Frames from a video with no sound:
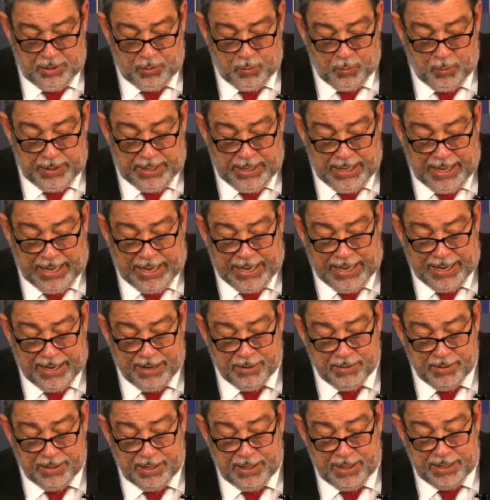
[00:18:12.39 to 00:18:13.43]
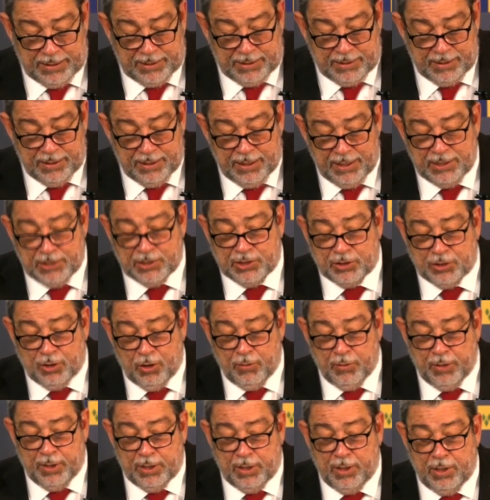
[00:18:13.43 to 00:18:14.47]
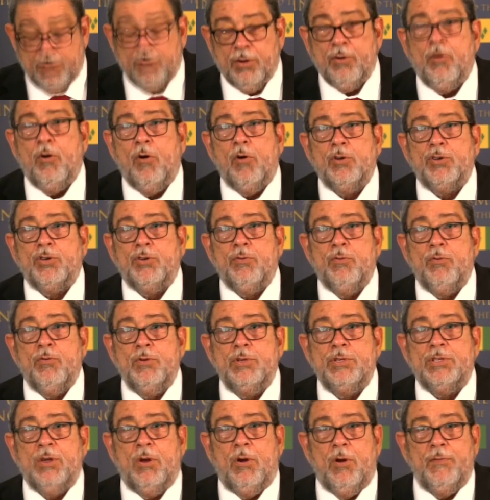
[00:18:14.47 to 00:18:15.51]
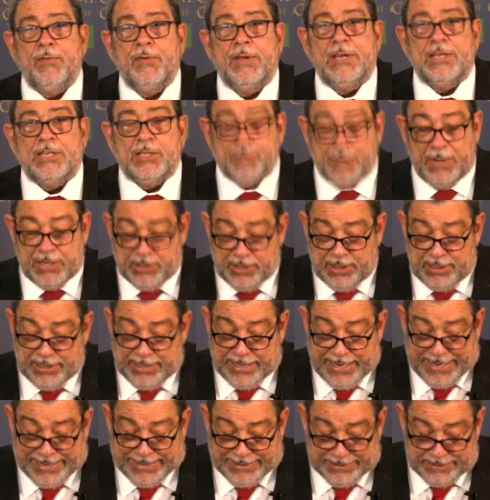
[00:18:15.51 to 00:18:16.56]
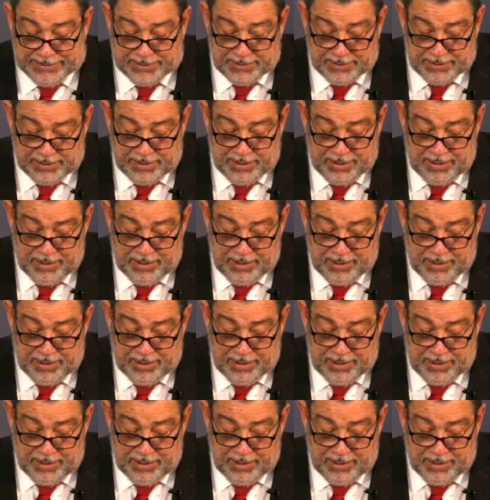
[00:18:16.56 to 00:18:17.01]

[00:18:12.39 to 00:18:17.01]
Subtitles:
we are at historic crossroads of a special kind.